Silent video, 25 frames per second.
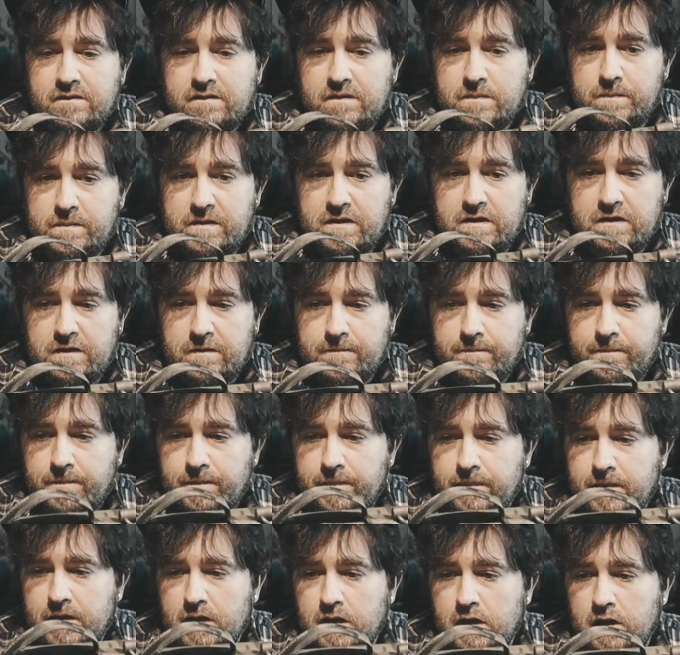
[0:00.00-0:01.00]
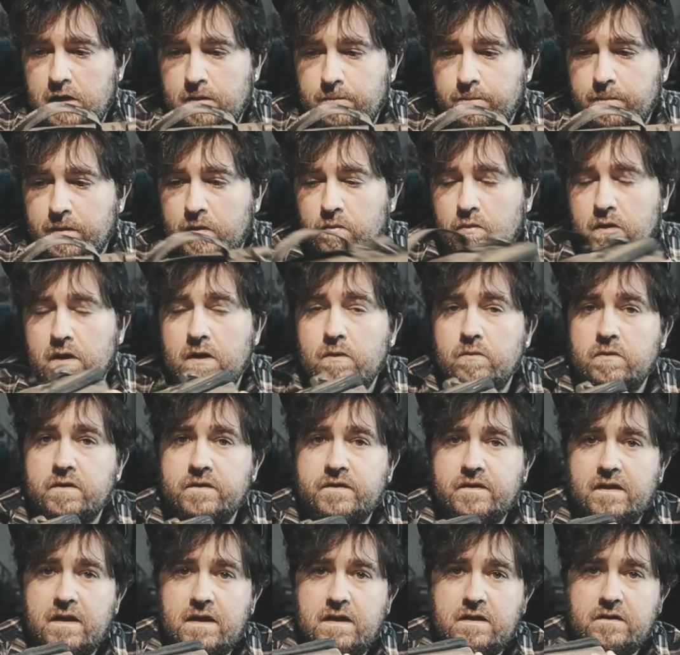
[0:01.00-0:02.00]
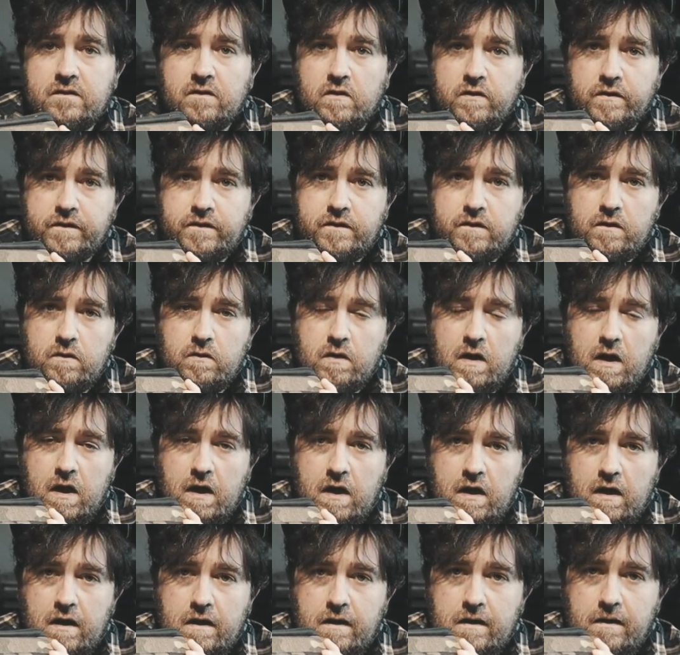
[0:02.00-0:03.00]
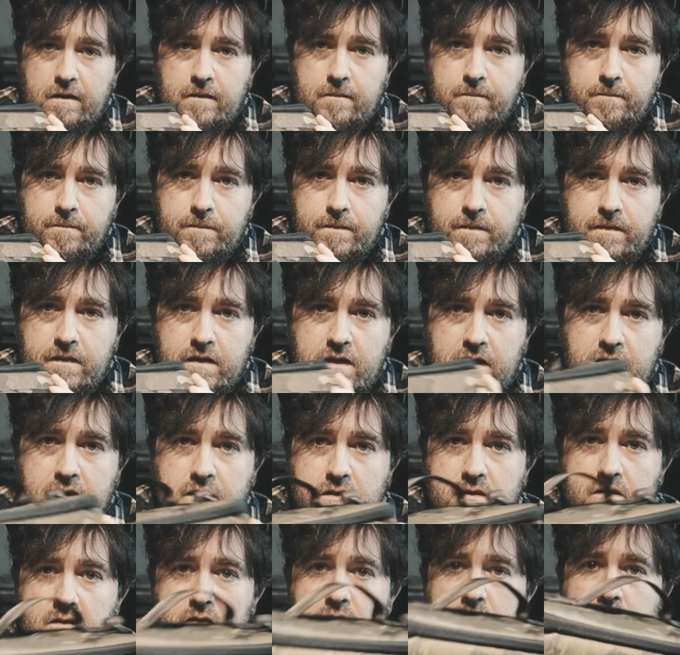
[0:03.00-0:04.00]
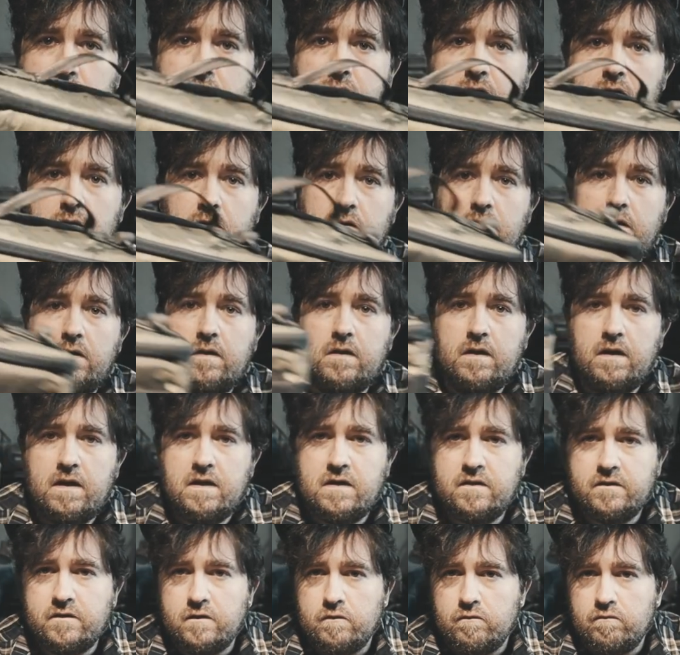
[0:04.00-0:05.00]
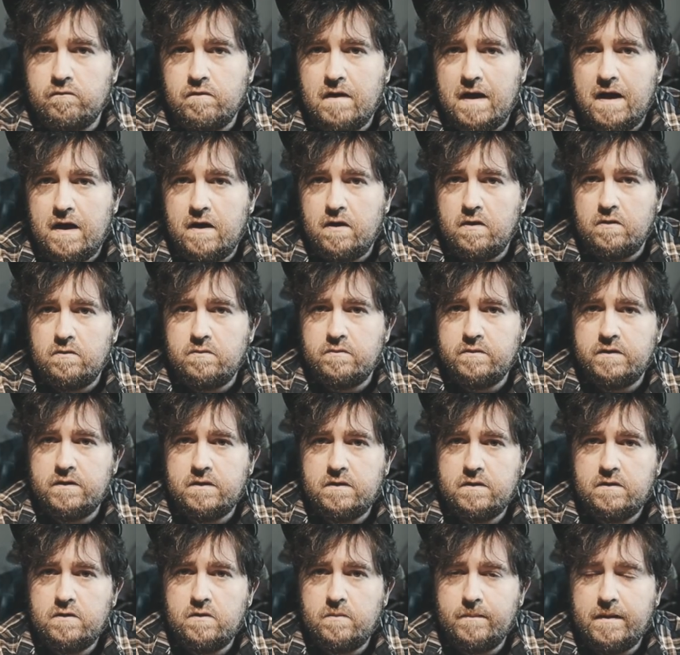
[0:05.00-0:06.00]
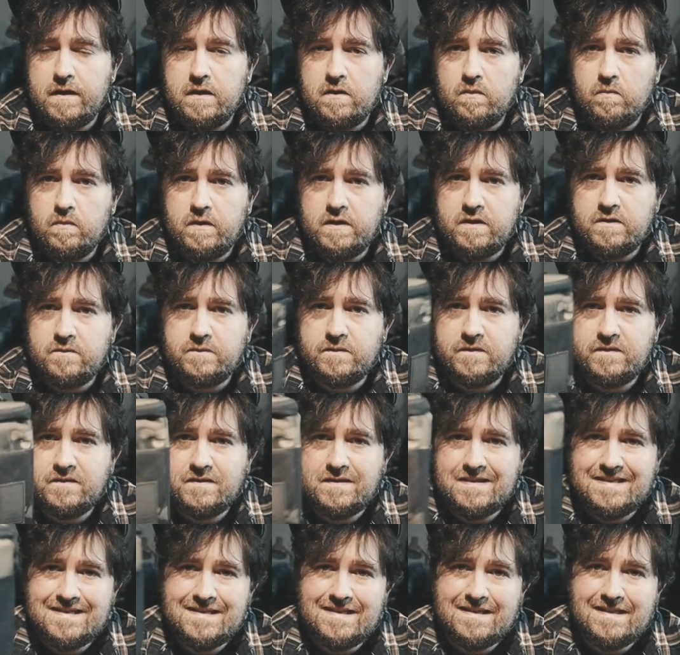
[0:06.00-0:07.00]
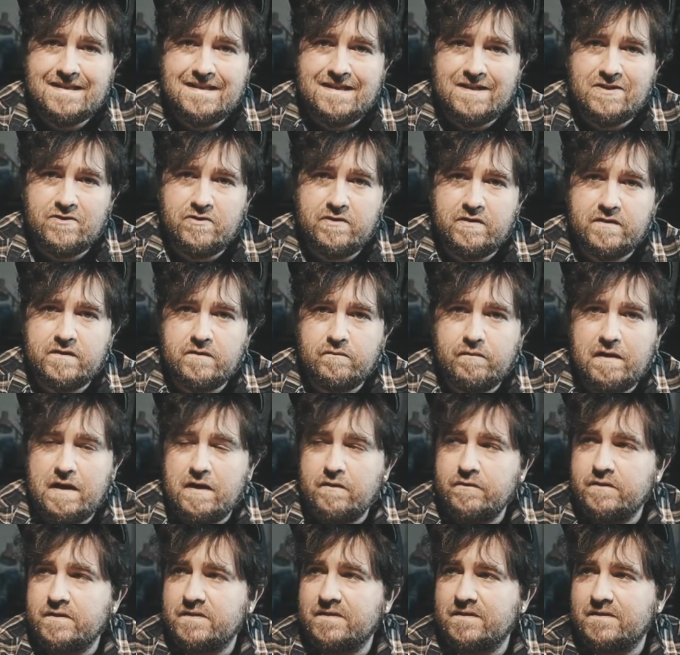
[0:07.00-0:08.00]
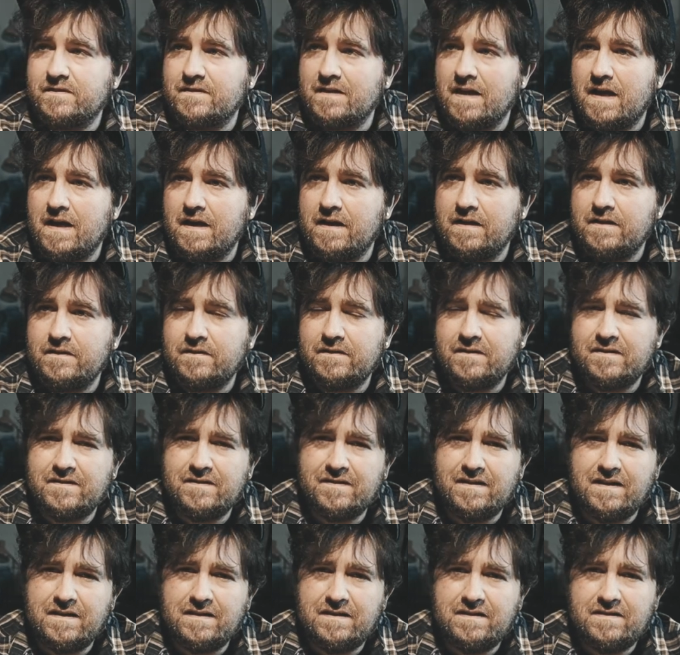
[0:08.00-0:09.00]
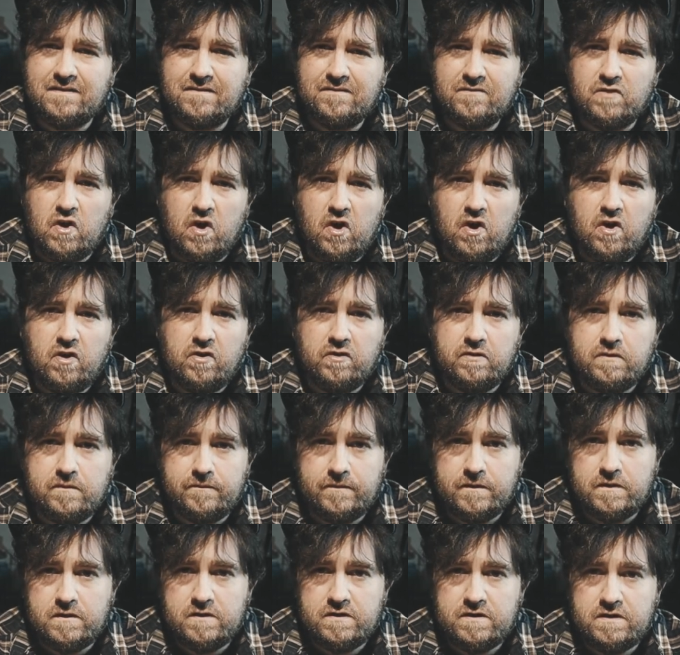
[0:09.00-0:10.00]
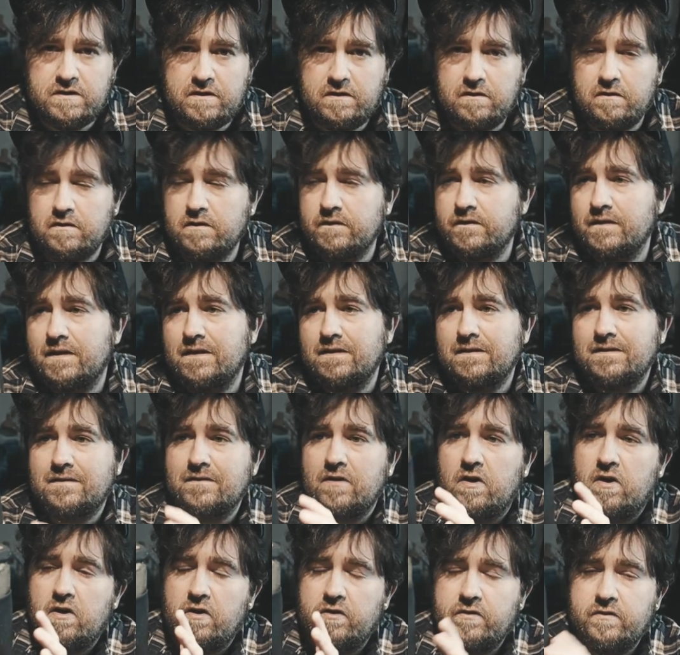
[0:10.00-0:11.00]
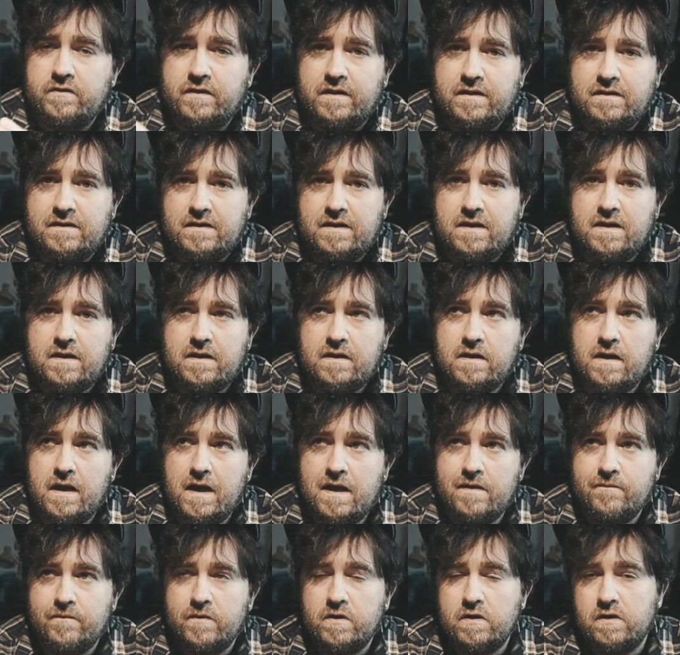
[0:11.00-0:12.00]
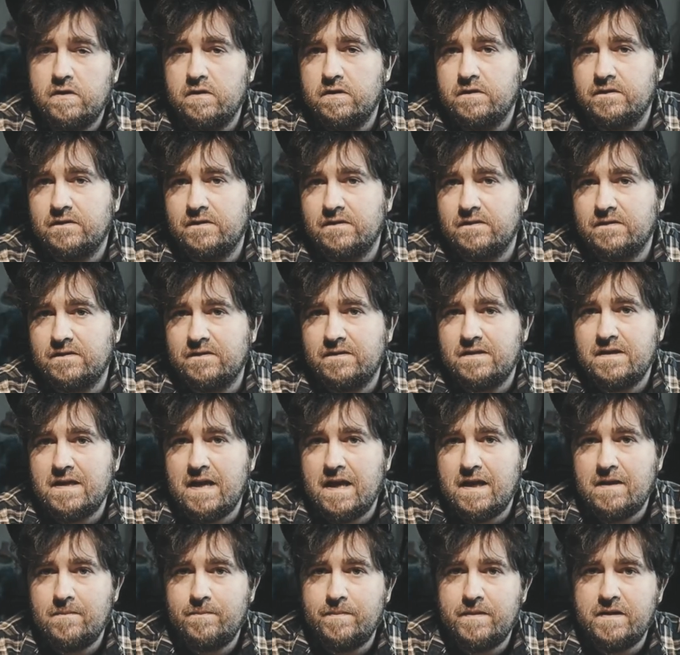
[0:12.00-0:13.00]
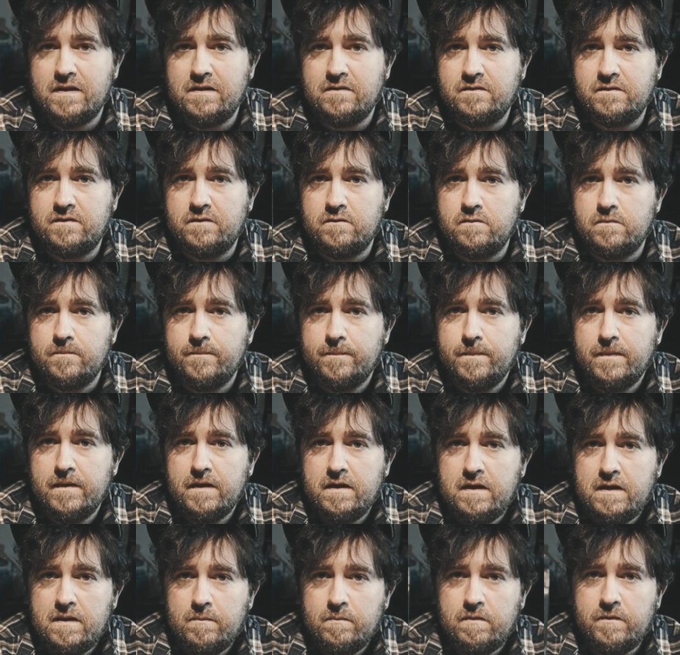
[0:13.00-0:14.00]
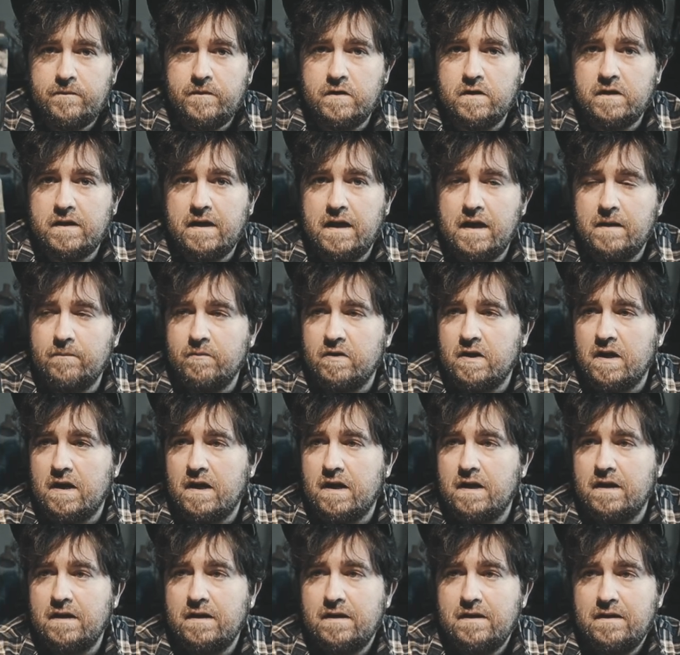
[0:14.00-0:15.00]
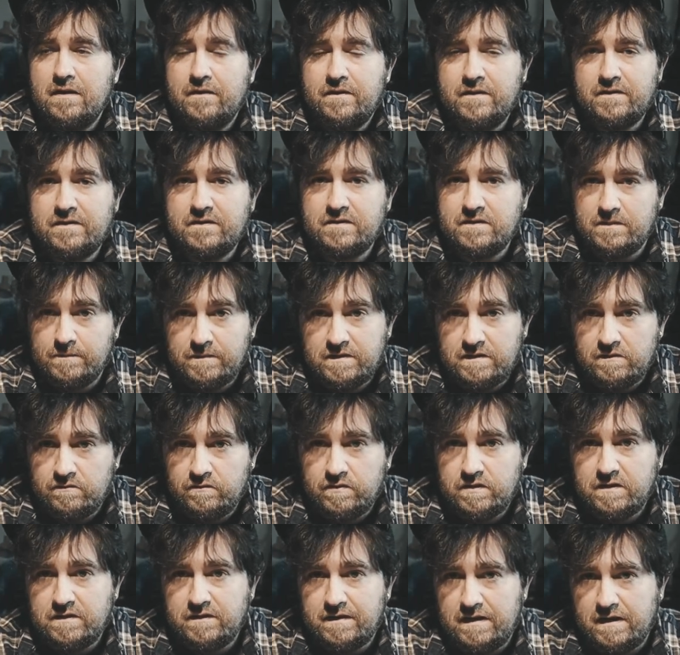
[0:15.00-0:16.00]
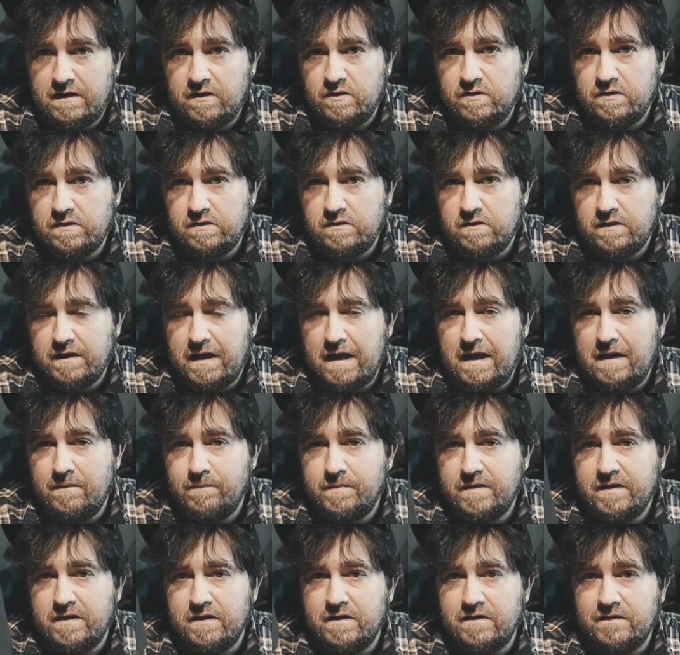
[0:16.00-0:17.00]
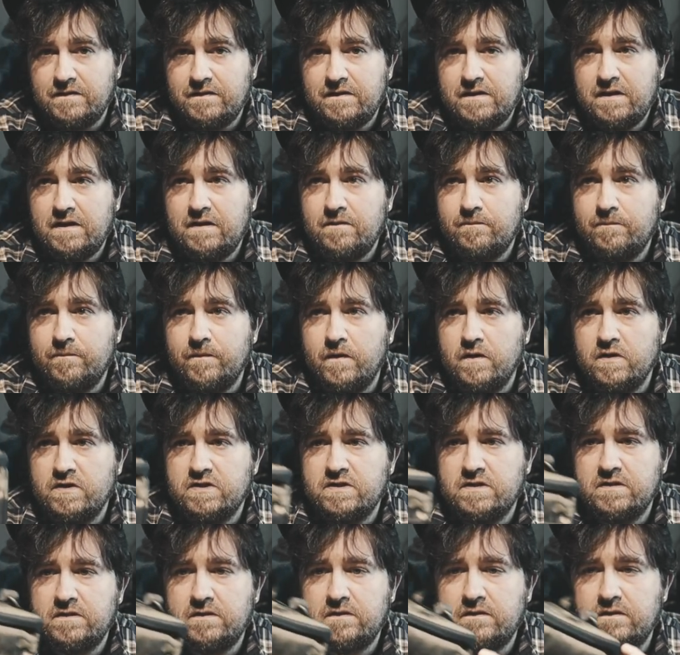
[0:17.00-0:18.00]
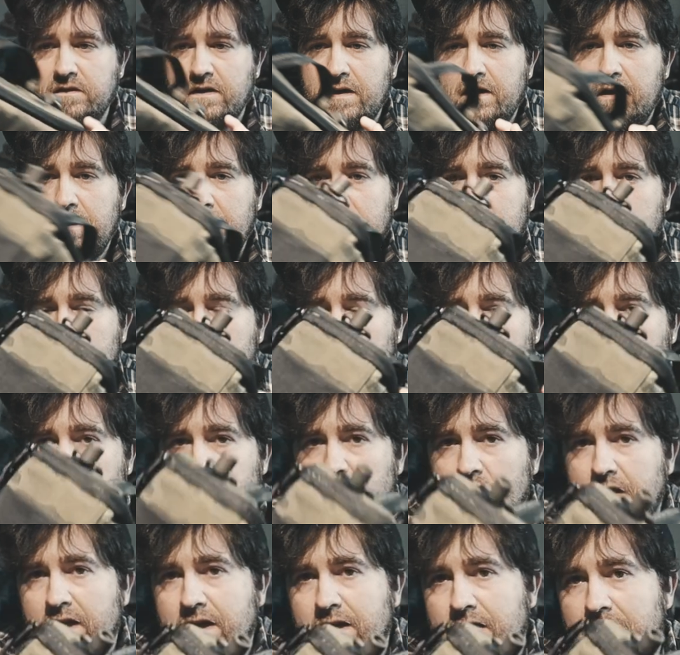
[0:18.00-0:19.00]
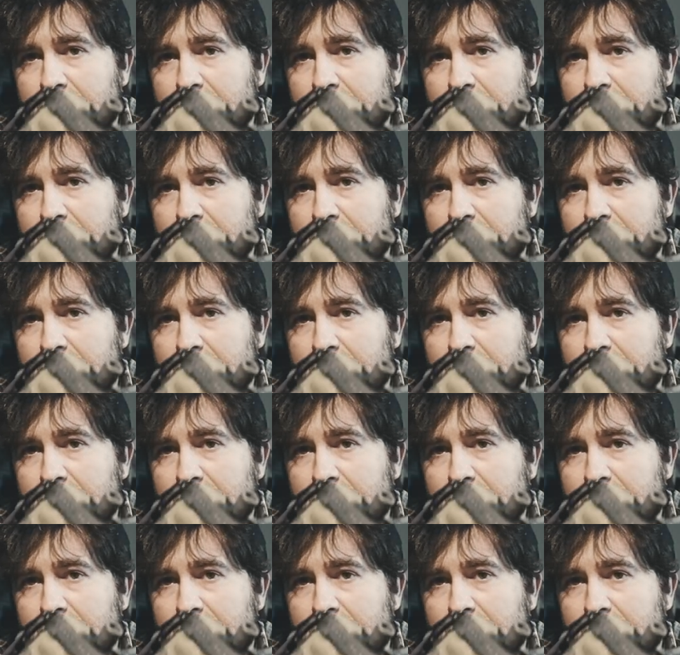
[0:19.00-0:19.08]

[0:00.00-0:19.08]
some beer. But what I will say is also, it is around, no matter what you see here, it is around the size, a slightly taller version, or slightly taller than the Evergood's CAP2. But if you're a camera guy, this is something to really take a good look at, because it functions great